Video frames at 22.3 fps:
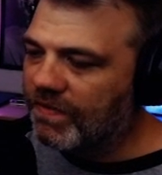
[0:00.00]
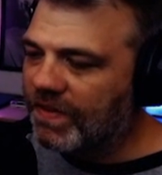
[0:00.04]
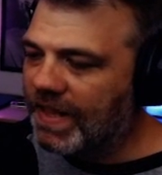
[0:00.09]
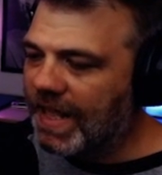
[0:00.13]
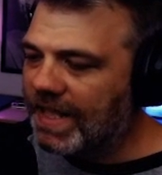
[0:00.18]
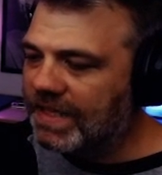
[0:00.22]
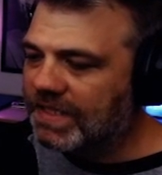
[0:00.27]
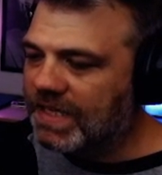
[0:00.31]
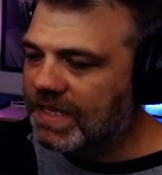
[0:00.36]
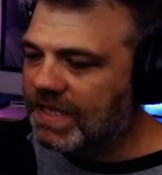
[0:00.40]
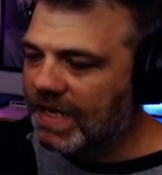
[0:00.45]

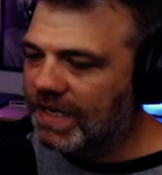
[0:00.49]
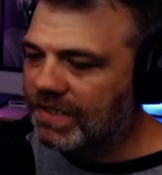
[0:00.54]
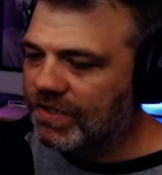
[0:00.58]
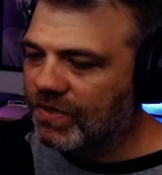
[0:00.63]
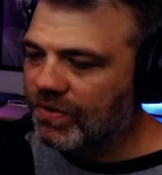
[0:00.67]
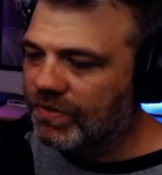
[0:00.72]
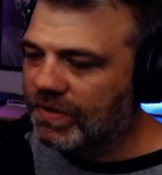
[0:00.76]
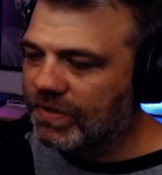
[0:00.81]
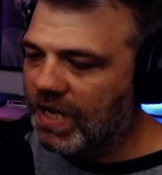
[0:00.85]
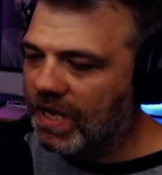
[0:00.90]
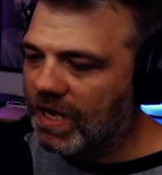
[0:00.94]
that's got its
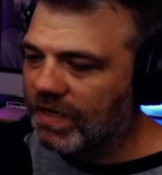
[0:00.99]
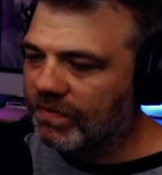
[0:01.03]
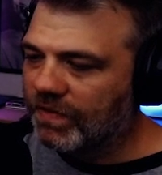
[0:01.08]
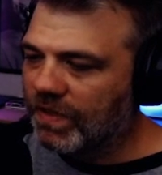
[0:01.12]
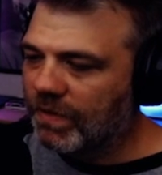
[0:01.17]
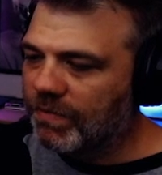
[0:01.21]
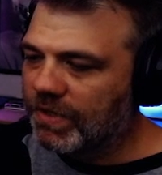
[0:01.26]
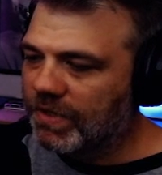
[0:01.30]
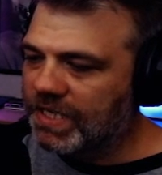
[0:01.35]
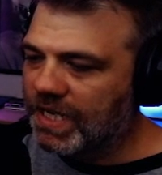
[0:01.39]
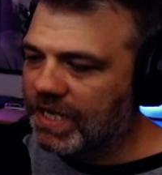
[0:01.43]
own kind of
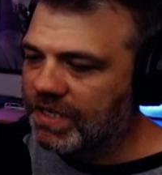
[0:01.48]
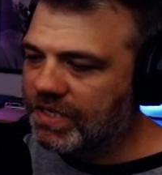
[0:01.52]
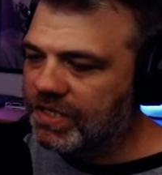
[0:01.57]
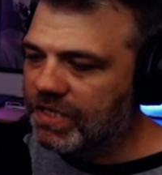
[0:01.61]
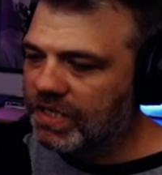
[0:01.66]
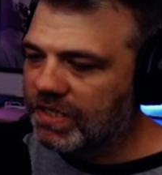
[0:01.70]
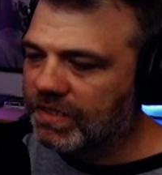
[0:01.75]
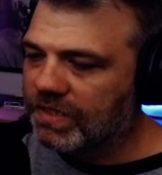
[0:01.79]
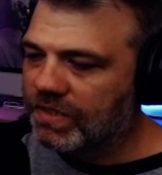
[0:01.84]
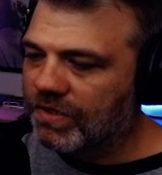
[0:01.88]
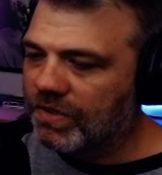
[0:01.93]
limitations.